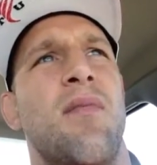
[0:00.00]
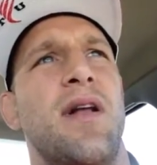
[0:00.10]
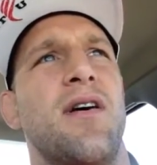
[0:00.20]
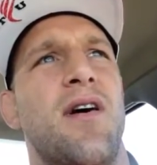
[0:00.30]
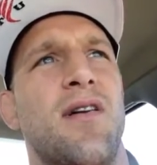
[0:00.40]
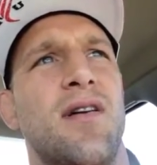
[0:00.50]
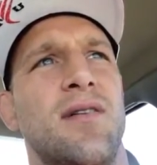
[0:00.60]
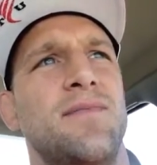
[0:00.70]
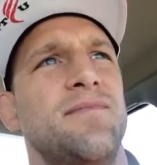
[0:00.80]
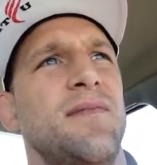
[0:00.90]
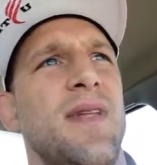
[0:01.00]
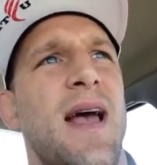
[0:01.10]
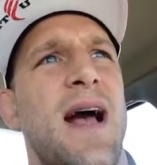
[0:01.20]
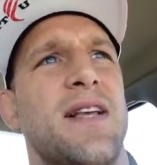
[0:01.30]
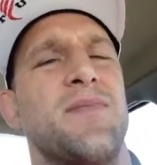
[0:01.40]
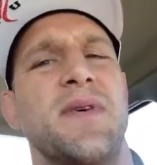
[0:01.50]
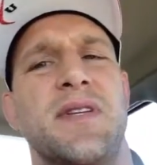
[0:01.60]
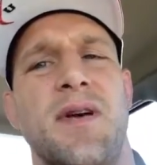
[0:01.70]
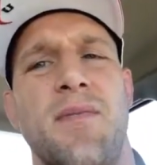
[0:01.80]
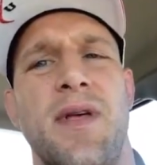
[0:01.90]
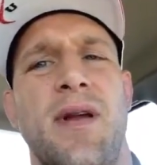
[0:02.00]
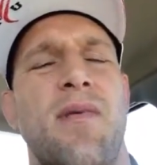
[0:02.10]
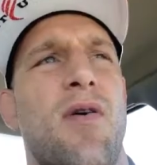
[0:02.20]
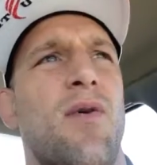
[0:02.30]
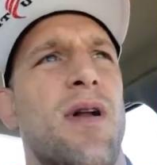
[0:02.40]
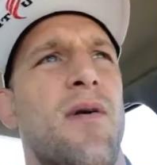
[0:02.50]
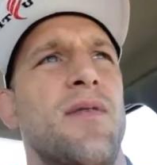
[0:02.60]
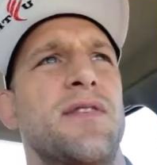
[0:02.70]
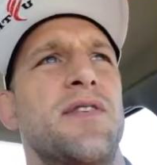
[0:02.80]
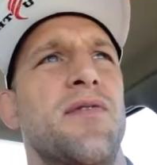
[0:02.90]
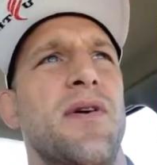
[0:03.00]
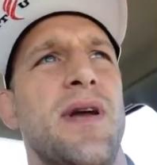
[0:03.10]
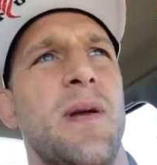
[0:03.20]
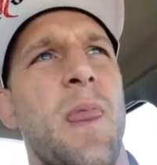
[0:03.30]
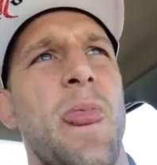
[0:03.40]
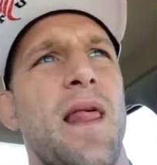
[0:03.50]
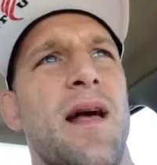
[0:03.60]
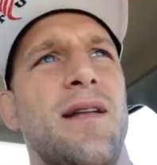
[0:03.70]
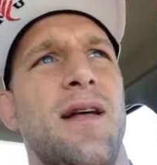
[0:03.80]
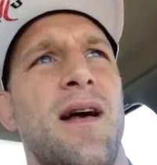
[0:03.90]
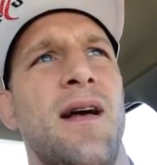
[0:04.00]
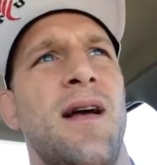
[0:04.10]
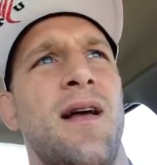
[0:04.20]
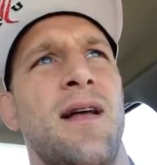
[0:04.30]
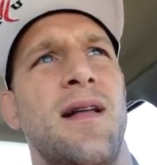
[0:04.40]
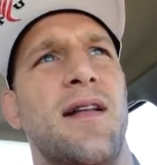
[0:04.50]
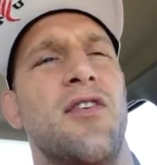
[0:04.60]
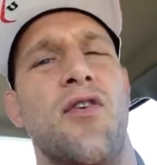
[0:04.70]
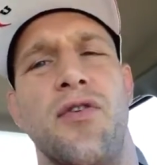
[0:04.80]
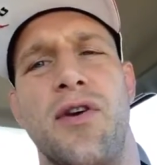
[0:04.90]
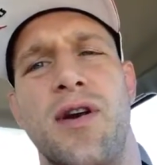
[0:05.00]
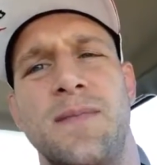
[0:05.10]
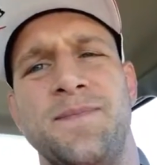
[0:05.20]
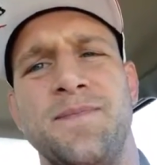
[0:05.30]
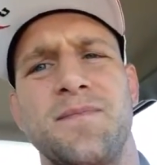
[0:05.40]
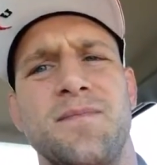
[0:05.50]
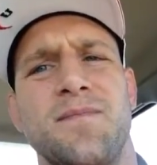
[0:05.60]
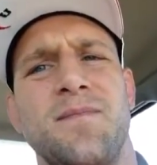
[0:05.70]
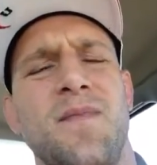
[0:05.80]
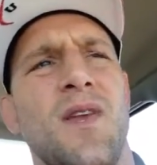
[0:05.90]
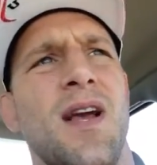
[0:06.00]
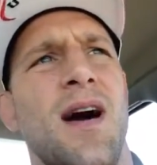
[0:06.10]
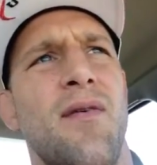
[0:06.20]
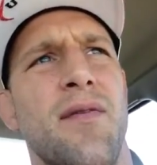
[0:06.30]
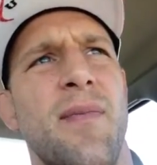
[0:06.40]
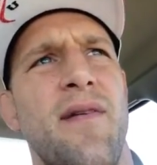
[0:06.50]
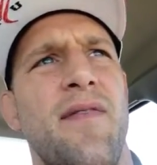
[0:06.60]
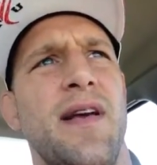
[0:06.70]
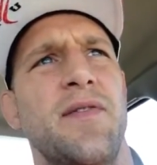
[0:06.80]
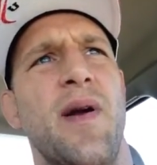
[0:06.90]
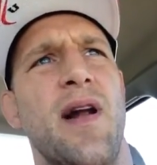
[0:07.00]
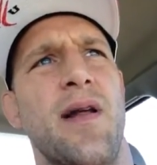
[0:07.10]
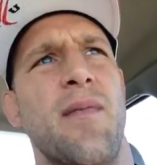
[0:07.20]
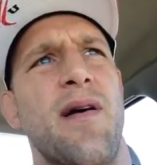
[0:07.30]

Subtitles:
My daughter asked me something about what I was doing. I told her with my face buried in